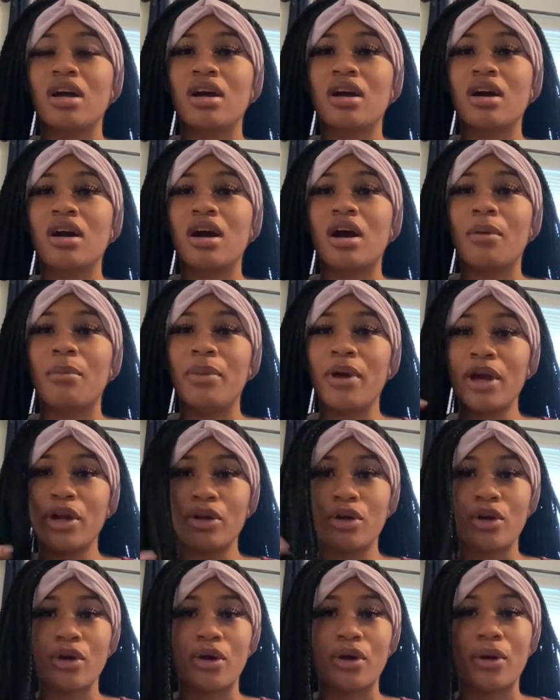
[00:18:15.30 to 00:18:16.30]
a
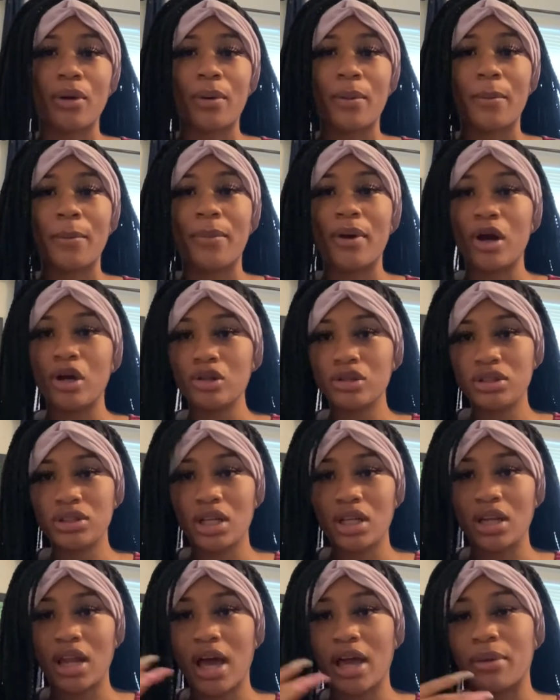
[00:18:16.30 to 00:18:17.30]
better
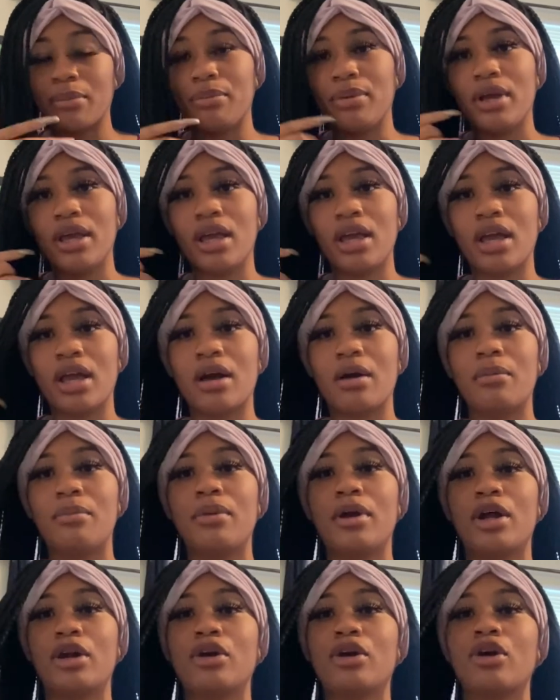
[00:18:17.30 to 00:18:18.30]
person, like being
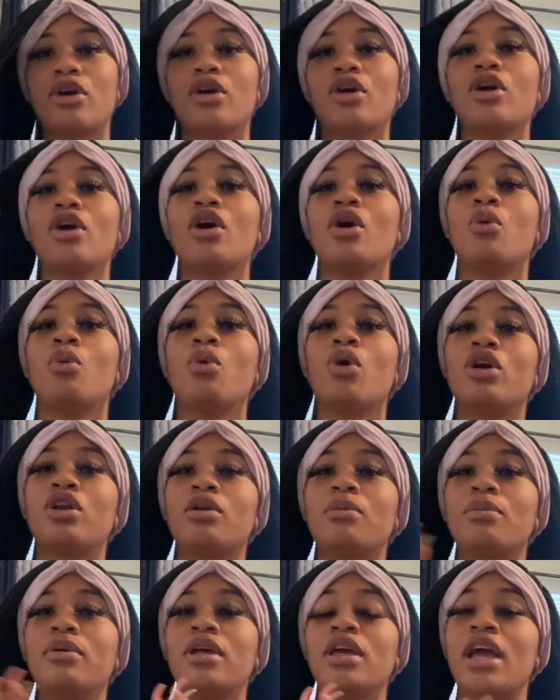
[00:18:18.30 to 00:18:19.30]

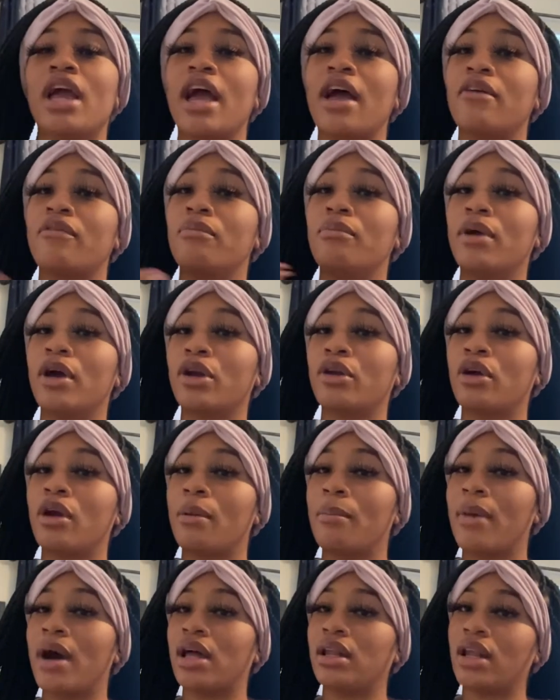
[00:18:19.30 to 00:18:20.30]
wanting to have better in
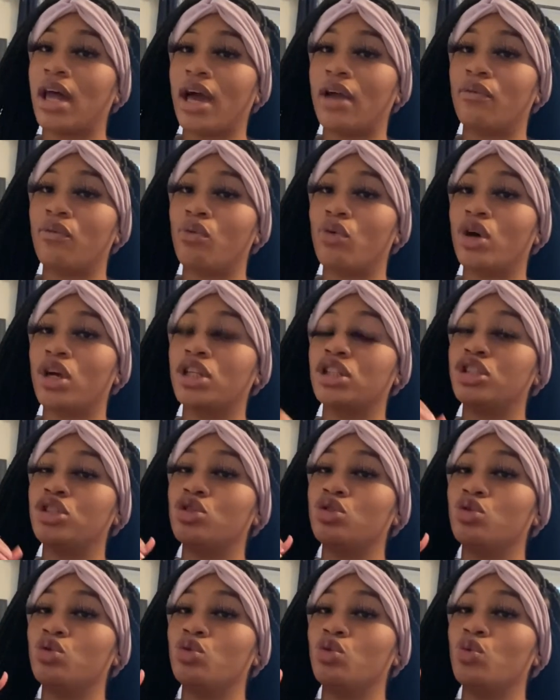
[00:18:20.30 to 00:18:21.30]
my life, want
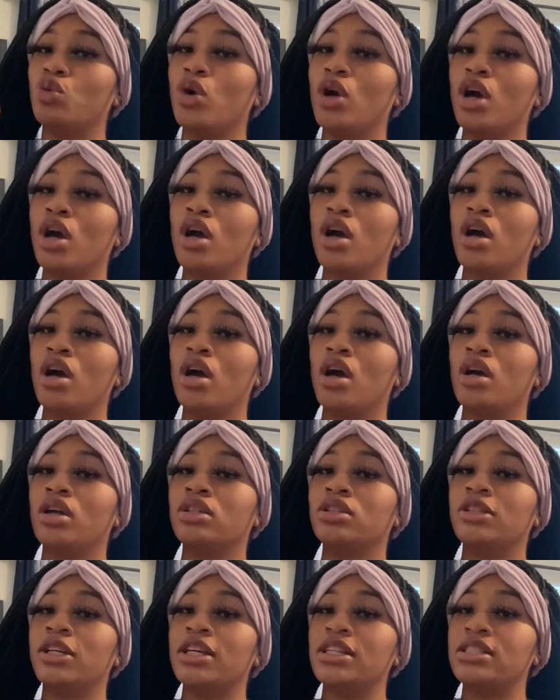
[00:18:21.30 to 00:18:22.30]
to
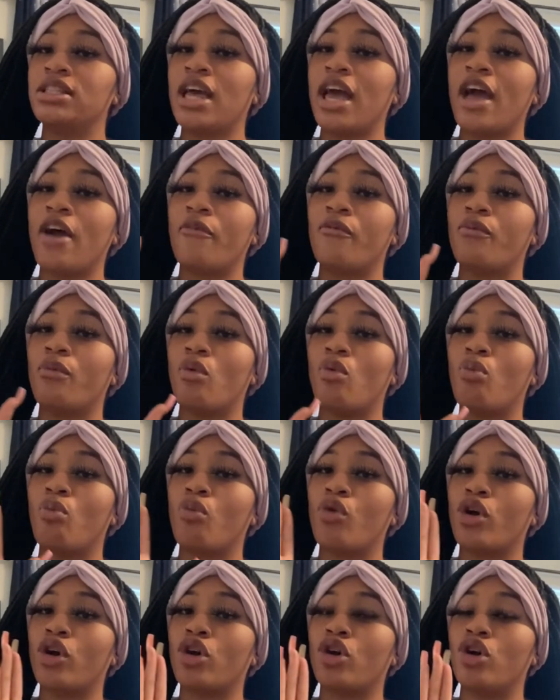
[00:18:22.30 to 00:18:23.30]
just have
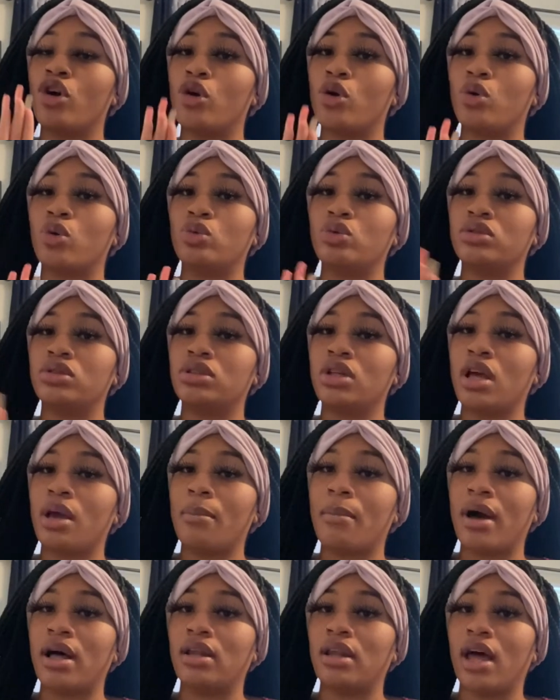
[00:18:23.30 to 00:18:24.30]
more goals in
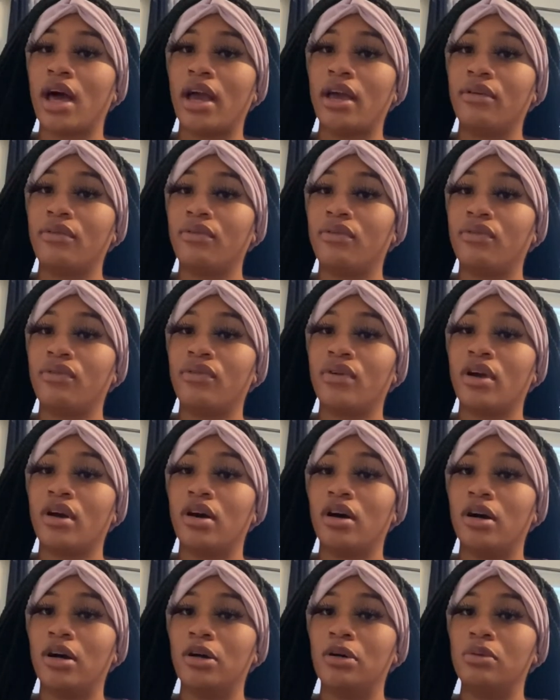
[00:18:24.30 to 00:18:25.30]
my life.
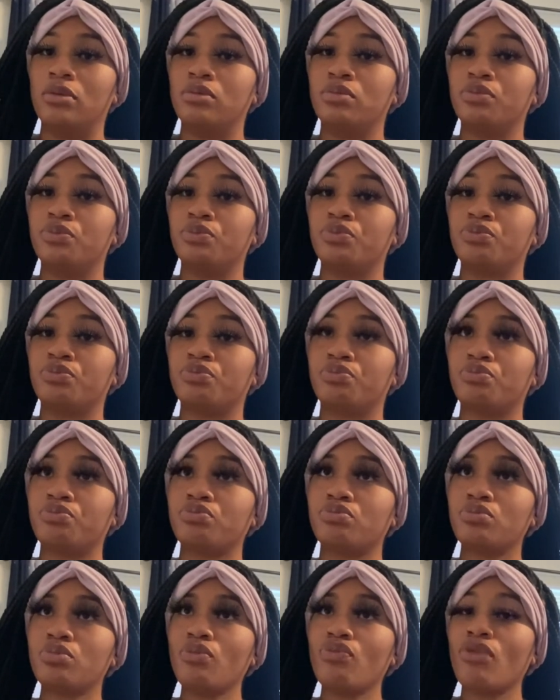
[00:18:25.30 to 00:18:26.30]

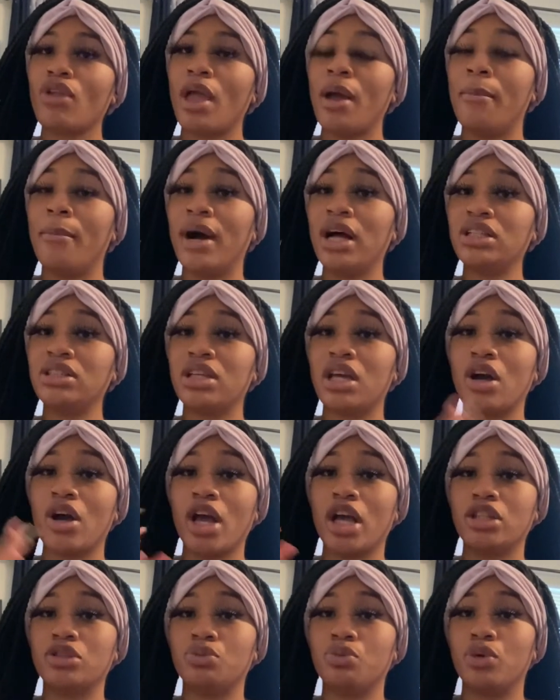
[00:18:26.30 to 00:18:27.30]
My child
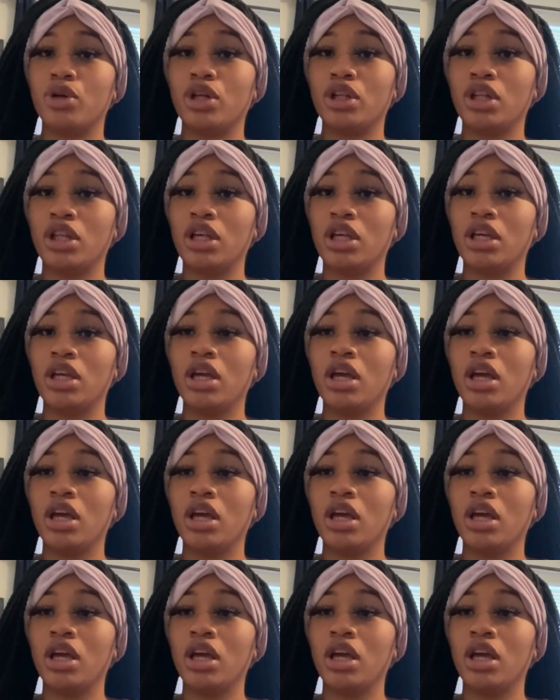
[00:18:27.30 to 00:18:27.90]
has really,